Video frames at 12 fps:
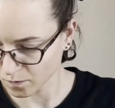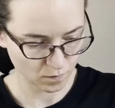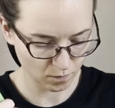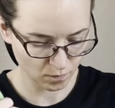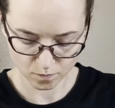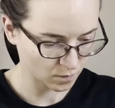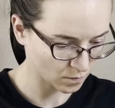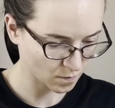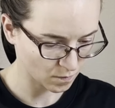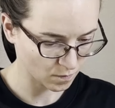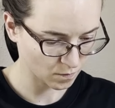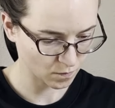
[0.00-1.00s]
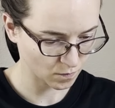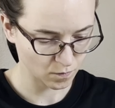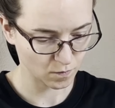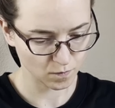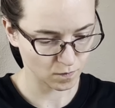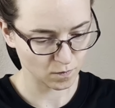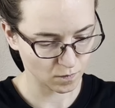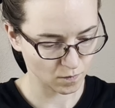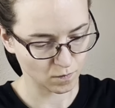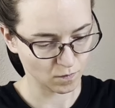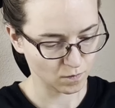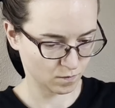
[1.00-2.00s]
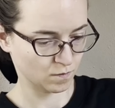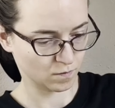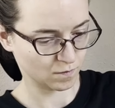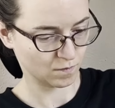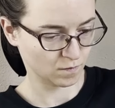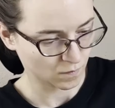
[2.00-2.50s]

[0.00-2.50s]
I wanted to fit so much, but I was